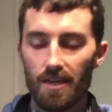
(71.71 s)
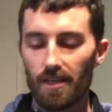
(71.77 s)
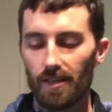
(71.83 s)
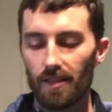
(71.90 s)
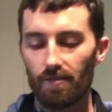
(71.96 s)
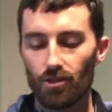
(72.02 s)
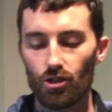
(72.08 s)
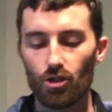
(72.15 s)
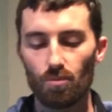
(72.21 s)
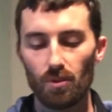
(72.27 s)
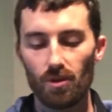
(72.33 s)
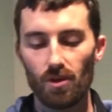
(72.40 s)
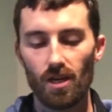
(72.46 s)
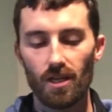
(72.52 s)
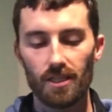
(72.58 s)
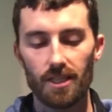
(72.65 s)
They have a super
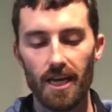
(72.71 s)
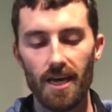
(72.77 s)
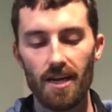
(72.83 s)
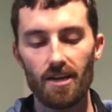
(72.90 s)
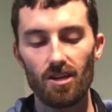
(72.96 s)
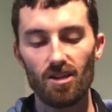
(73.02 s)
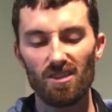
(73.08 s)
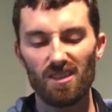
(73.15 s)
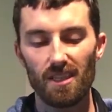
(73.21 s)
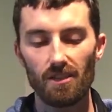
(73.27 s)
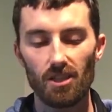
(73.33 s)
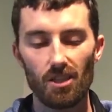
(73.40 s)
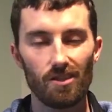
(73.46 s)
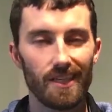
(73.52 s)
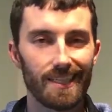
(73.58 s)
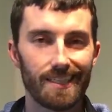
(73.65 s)
long tail. They
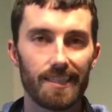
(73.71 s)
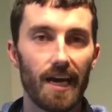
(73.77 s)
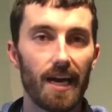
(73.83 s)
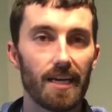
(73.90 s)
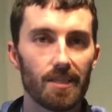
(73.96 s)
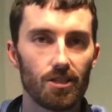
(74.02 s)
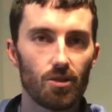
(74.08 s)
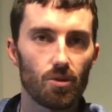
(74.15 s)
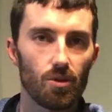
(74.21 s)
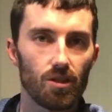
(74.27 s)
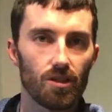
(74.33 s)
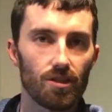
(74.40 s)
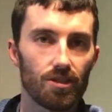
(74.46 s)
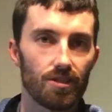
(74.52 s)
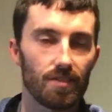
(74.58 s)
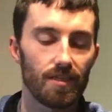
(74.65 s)
look like
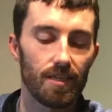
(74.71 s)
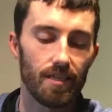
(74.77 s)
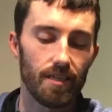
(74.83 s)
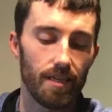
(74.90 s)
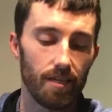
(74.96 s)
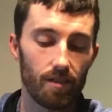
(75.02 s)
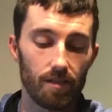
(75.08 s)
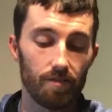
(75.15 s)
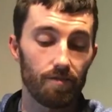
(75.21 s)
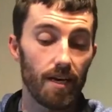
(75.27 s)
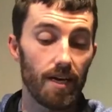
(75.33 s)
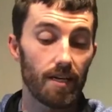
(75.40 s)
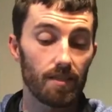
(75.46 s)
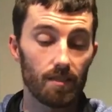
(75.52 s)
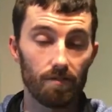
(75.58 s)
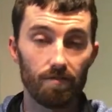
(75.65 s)
dinosaurs, and they are, in
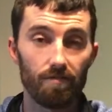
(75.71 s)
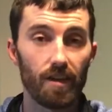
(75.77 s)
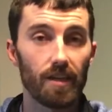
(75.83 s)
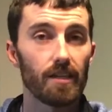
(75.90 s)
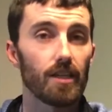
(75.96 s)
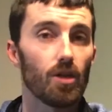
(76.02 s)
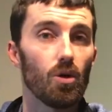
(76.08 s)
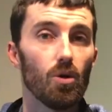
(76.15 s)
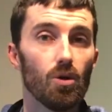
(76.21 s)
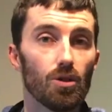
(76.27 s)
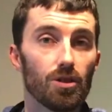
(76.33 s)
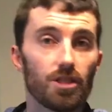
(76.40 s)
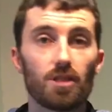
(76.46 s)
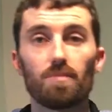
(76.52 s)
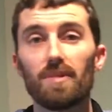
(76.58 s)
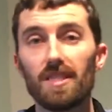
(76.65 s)
fact, a very old
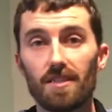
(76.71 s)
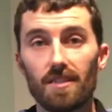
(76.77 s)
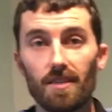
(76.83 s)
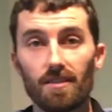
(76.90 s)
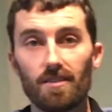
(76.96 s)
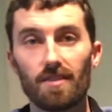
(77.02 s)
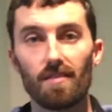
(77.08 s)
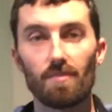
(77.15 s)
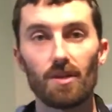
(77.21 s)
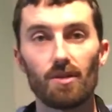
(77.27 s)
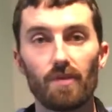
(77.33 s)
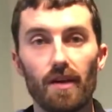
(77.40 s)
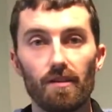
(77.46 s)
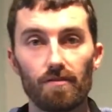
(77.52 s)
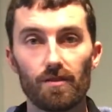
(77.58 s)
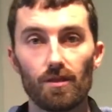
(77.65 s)
species. They've been
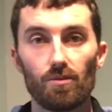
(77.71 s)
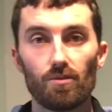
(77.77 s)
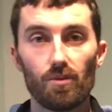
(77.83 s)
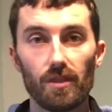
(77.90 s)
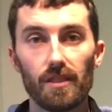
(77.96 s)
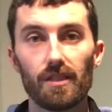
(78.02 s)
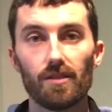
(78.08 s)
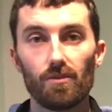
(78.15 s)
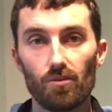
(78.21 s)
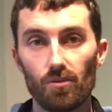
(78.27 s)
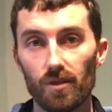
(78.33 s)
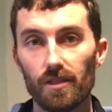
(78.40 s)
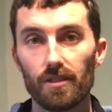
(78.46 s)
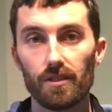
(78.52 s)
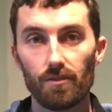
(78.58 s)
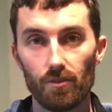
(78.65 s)
around for a really,
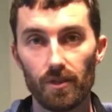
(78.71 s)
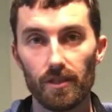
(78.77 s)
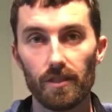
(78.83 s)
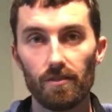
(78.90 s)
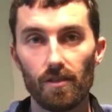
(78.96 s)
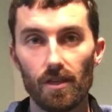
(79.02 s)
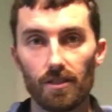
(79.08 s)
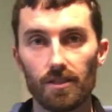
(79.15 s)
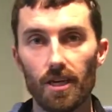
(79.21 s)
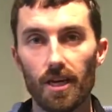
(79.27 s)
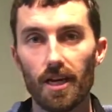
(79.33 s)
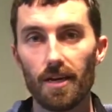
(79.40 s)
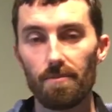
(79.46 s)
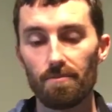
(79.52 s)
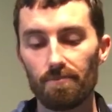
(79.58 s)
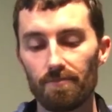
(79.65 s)
really, really long time.